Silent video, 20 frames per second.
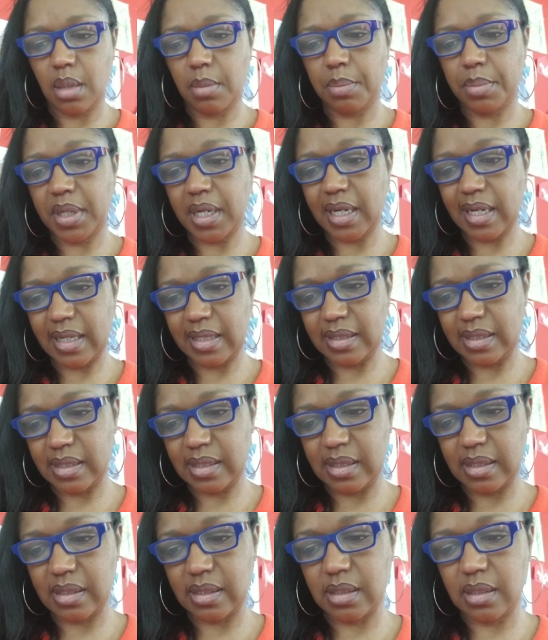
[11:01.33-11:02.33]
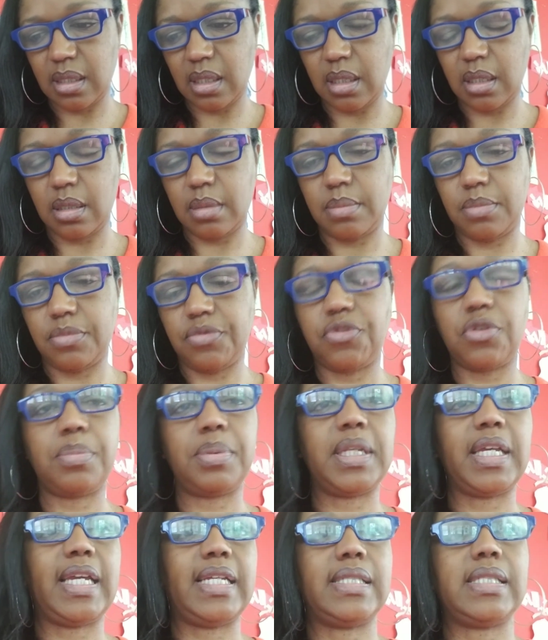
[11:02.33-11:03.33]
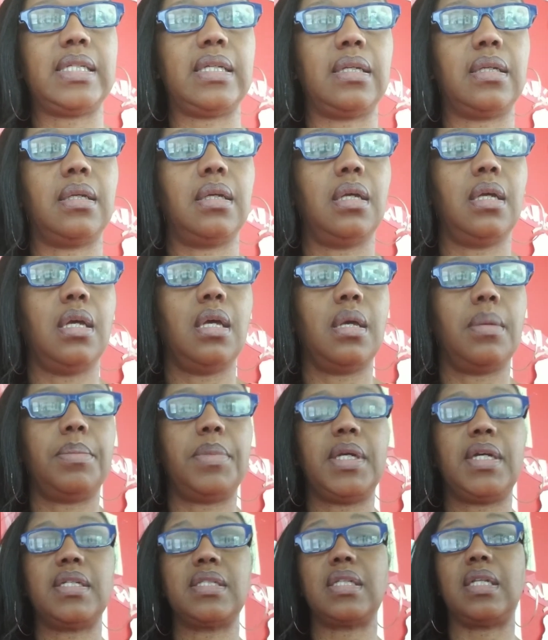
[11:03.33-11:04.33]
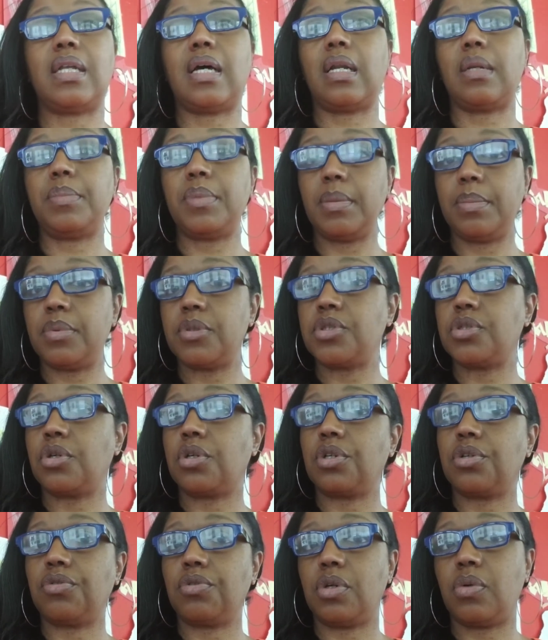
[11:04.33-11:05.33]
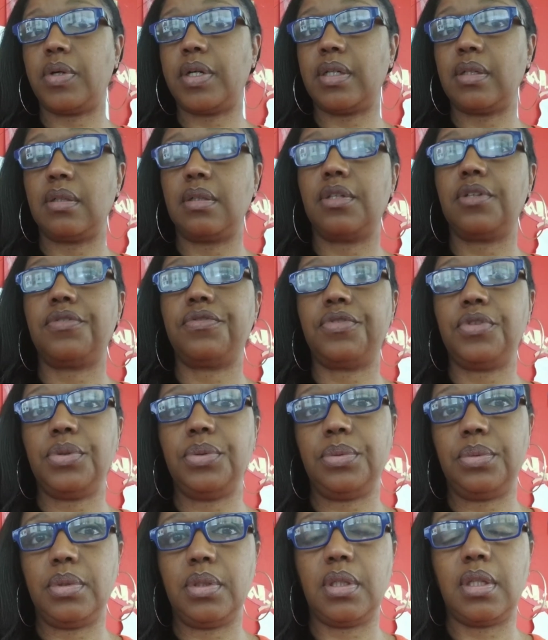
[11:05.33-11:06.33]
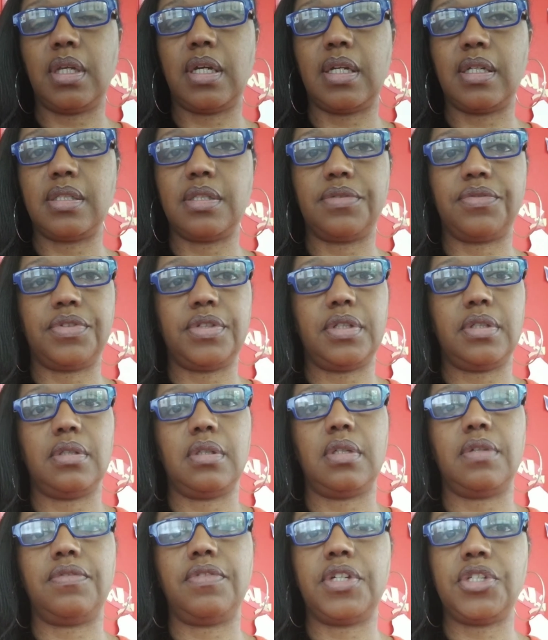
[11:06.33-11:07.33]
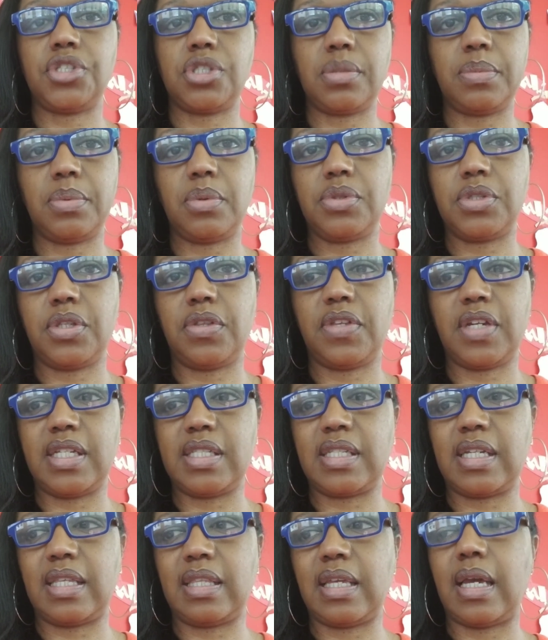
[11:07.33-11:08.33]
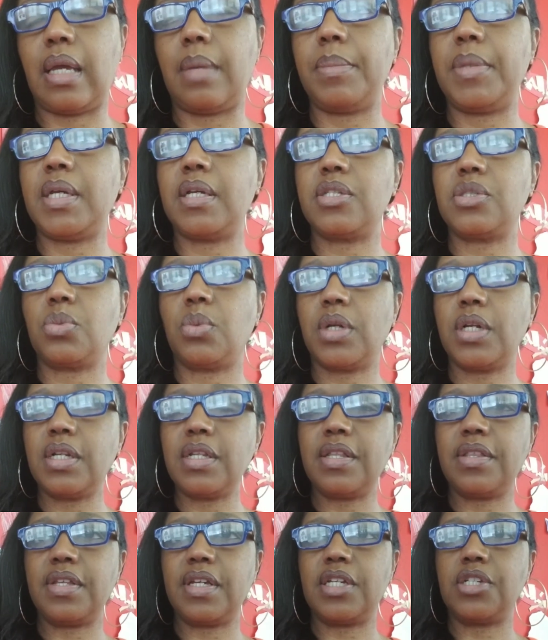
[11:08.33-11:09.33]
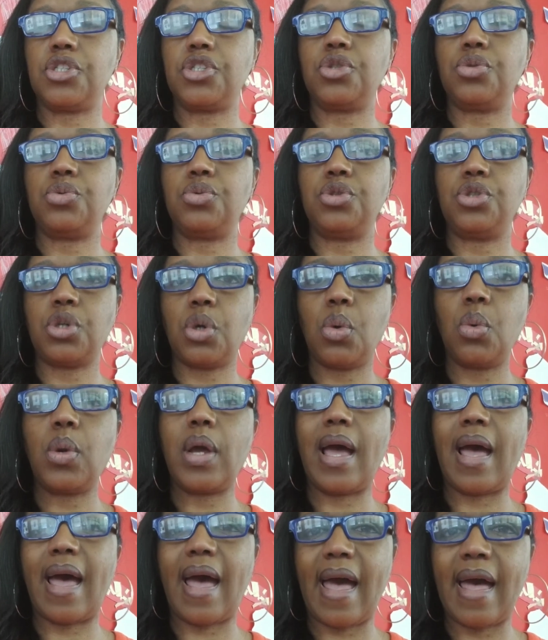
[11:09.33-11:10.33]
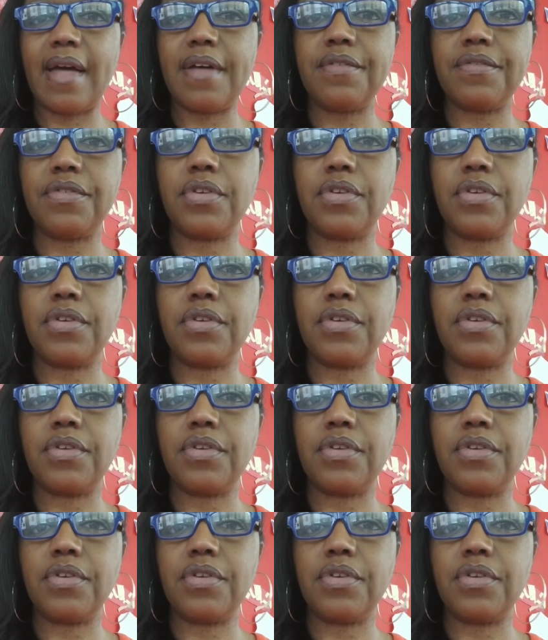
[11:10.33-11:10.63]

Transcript: pots for planting, because a lot of people started growing their food, a lot of different vegetables and things like that. Because one of the things you don't have